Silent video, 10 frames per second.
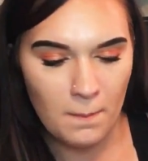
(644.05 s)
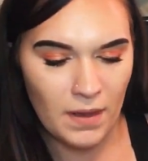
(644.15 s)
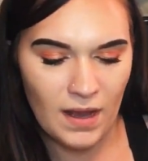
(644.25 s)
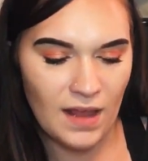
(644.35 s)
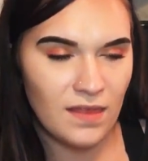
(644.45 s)

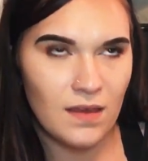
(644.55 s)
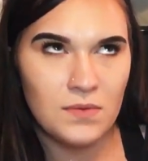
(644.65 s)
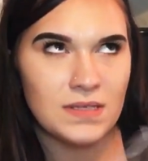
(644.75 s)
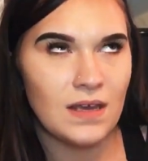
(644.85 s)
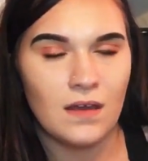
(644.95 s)
But I think it
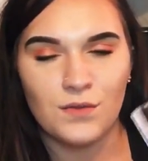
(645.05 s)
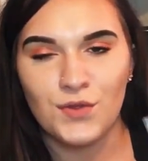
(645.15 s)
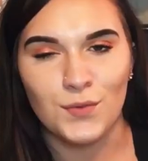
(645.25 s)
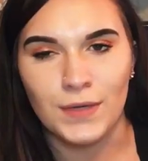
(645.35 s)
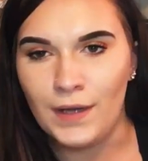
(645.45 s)
was like
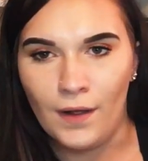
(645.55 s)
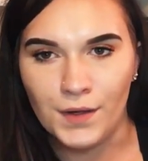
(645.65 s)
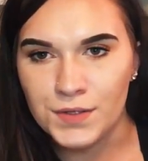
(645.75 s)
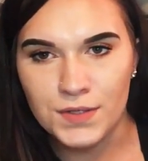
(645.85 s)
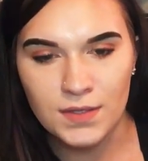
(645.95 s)
$3
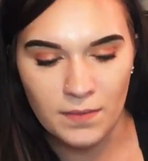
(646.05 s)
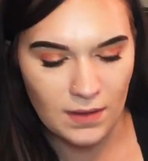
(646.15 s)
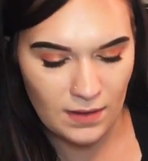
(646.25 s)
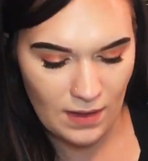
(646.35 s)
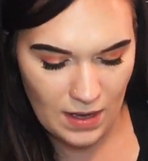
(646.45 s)
or
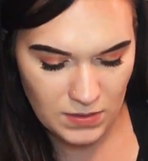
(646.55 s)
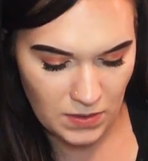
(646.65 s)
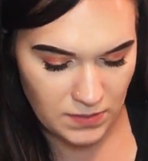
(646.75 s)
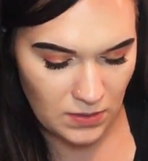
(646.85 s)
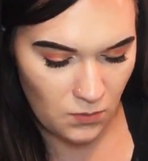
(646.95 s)
something like that. So
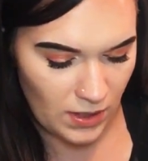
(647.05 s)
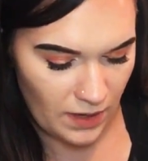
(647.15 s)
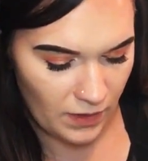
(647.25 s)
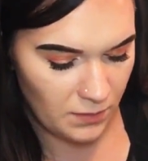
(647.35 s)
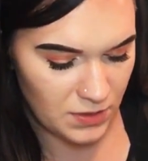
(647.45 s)
I was like,
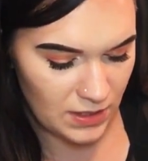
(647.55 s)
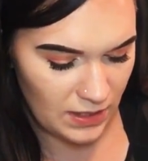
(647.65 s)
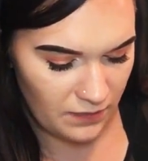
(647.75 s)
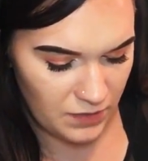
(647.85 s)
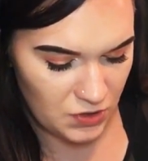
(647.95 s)
whatever, I'm just
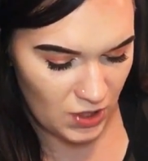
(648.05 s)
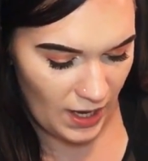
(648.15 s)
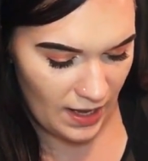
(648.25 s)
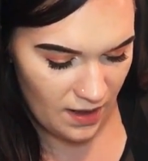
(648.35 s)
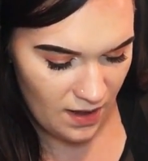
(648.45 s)
gonna give it a
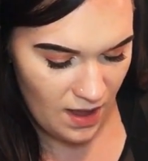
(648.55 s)
try.